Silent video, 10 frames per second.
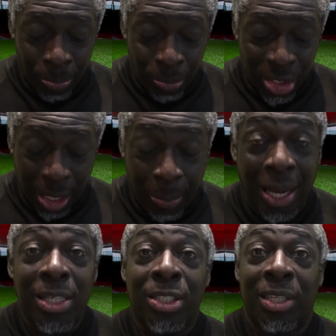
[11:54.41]

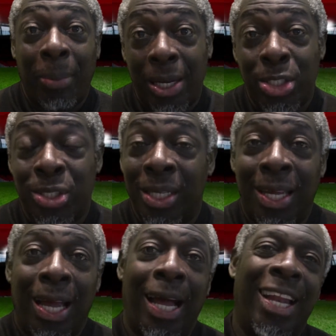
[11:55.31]
Sabalas,
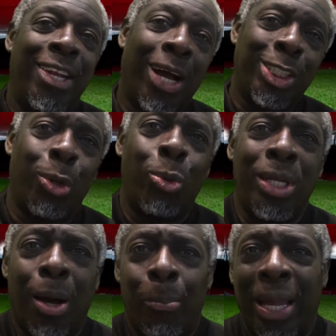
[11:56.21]
and a nice little
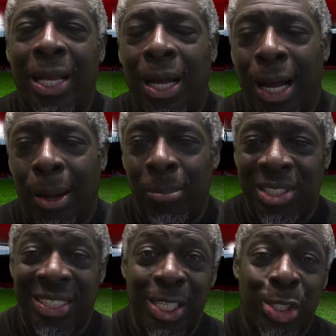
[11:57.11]
nutmeg
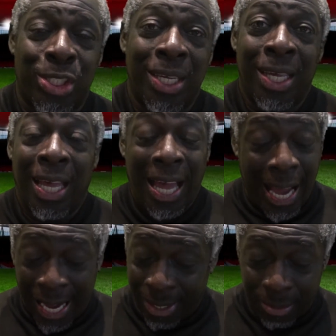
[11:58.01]
assist,
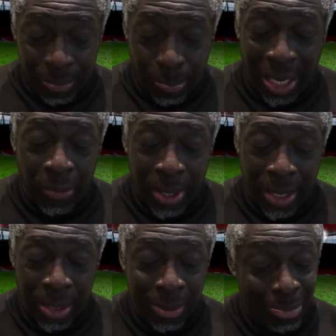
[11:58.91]
and
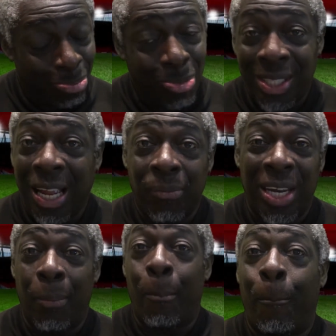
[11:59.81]
Bellerin,
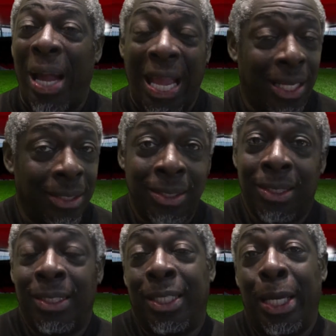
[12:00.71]
lovely, bang.
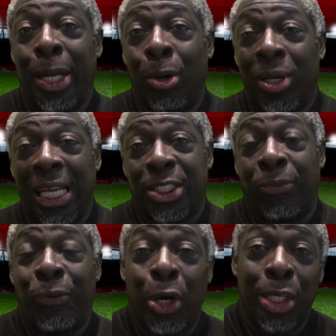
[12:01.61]
You know, gets the
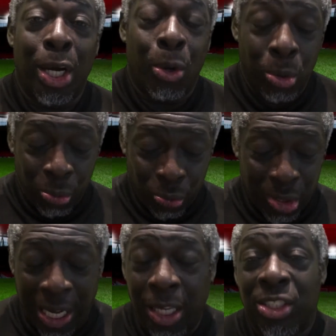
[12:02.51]
3rd goal,
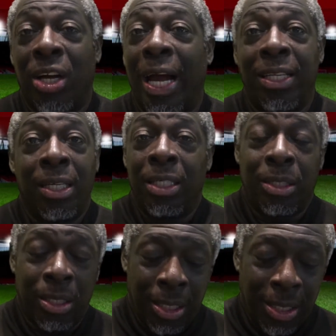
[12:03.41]
near side.
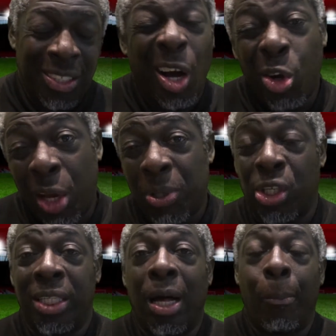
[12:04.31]
Goalkeeper should
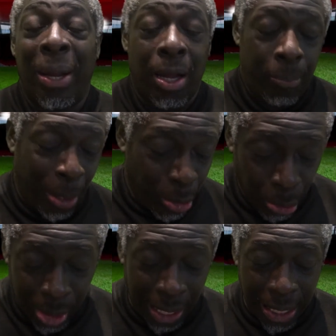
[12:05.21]
have done better, but
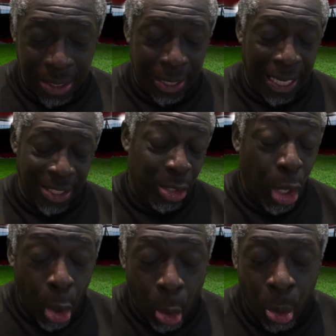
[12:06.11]
who cares? He gets the
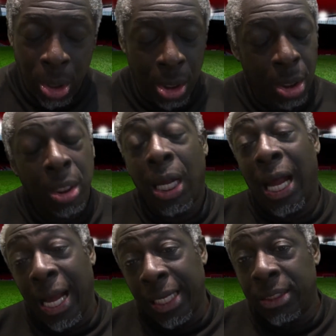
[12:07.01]
goal,
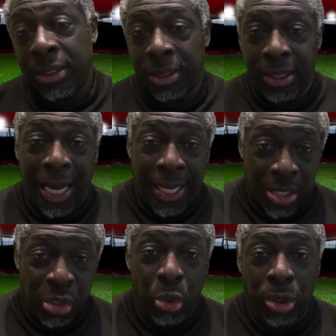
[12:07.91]
and yeah,
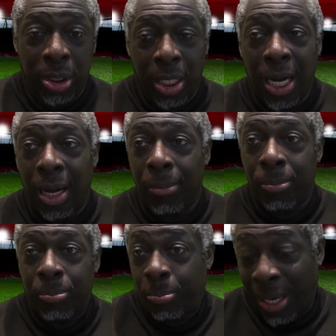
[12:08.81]
it's good. But
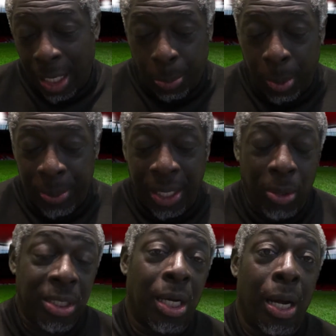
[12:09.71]
that'll probably be the
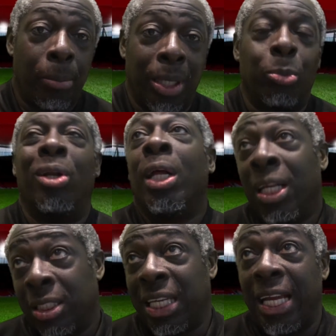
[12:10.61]
only time, well,
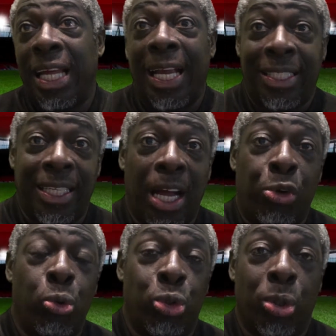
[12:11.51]
saying that, he did get a
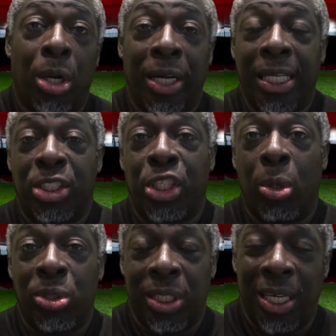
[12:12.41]
crucial goal against
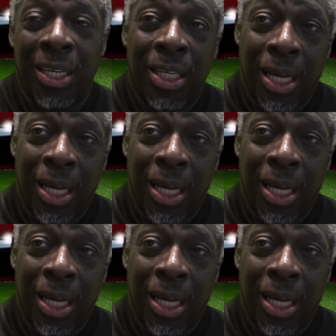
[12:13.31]
Chelsea